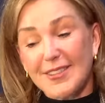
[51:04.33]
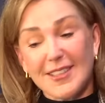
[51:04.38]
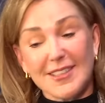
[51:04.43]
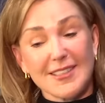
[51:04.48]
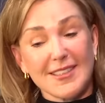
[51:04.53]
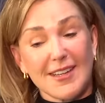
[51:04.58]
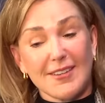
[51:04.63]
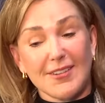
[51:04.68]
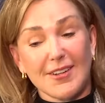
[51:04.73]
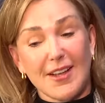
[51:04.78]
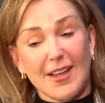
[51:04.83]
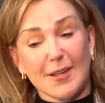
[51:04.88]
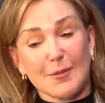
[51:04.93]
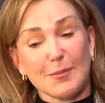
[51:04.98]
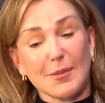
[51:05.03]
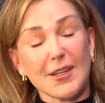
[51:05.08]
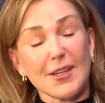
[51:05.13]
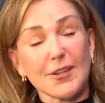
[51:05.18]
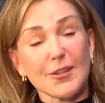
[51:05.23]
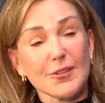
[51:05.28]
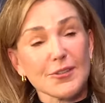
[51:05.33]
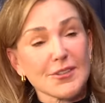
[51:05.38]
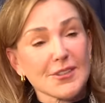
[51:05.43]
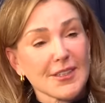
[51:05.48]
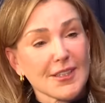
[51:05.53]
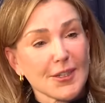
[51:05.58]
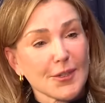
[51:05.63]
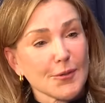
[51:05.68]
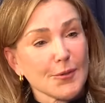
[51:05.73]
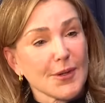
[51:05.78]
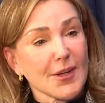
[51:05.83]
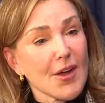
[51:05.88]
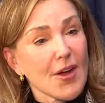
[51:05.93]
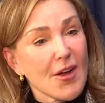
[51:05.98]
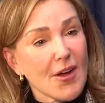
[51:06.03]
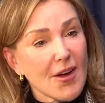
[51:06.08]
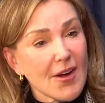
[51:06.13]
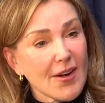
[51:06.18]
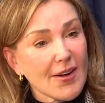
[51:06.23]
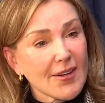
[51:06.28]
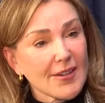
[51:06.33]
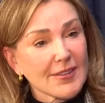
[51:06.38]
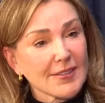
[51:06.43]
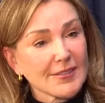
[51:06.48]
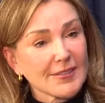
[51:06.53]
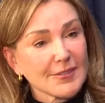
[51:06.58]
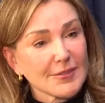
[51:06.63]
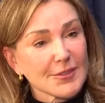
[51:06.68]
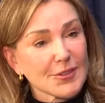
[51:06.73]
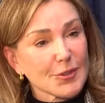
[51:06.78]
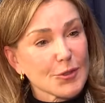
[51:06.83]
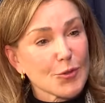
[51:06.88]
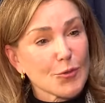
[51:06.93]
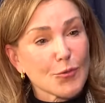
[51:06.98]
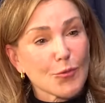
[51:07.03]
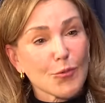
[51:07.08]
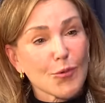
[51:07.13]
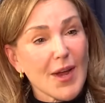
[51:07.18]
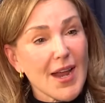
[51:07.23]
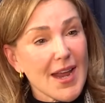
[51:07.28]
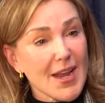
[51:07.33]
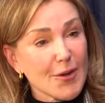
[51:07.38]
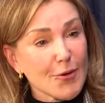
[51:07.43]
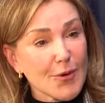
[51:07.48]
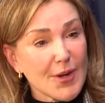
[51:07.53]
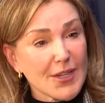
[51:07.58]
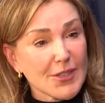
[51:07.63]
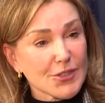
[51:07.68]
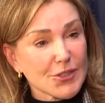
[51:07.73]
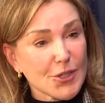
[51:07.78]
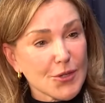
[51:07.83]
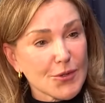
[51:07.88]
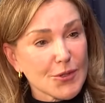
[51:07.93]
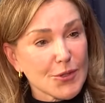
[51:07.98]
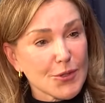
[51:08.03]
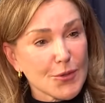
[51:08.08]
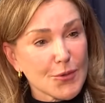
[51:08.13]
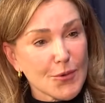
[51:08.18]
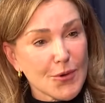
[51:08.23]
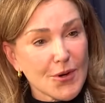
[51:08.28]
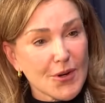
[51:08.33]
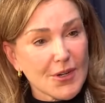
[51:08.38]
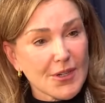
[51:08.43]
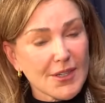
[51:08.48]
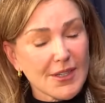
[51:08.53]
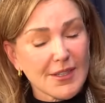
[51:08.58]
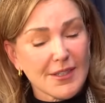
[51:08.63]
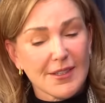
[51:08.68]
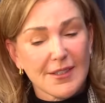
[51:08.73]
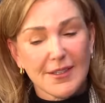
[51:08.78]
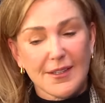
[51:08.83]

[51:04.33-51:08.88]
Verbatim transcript: seeing David Hyde Pierce, and here we are. It's a great, great show in New York.